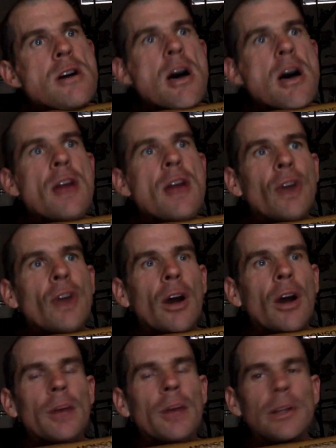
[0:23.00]
and so
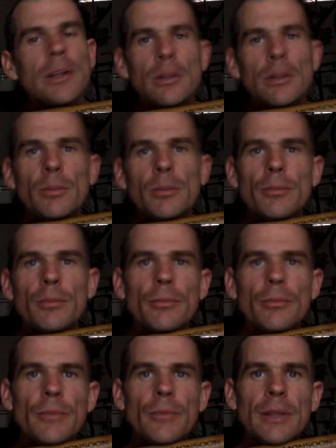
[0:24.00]
I got to be a
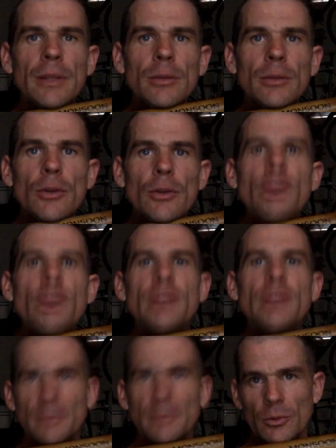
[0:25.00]
little
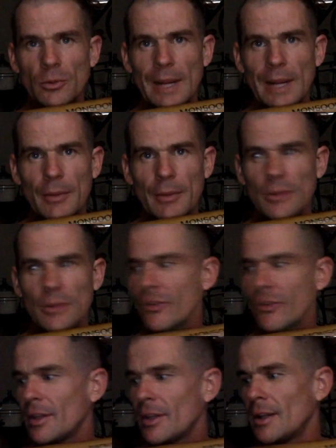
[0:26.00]
nurturing to my little
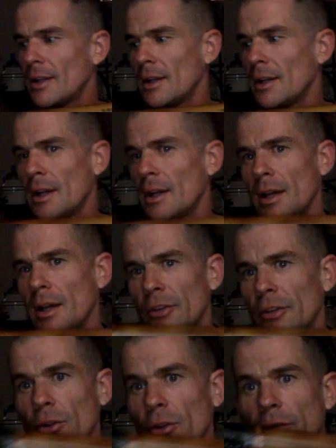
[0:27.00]
backbones.
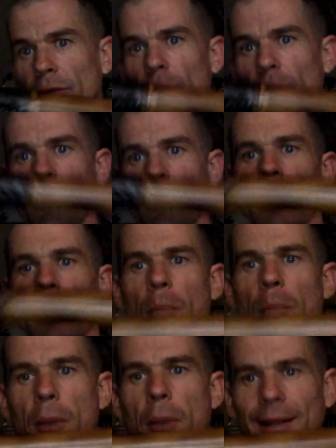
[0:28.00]
So if you look at one of
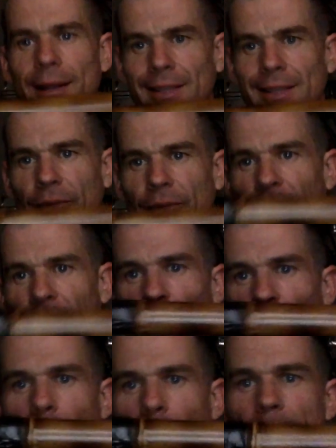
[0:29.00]
my bike setups, this is
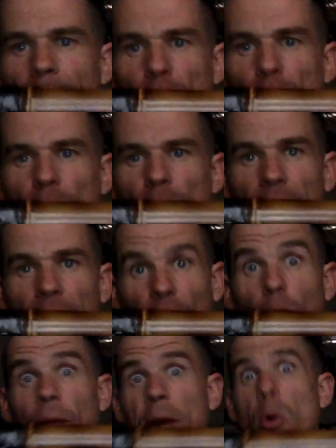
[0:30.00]
called the head tube.
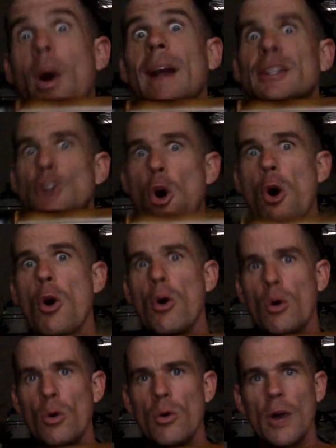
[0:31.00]
They're quite
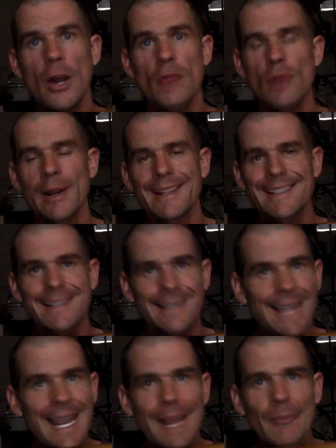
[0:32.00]
tall. I don't ride a
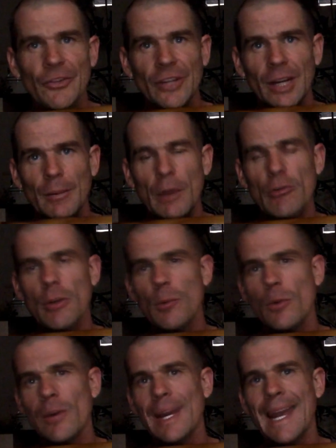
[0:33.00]
slam setup. I ride
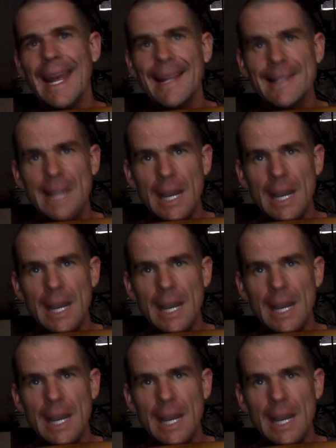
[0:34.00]
more of a Lance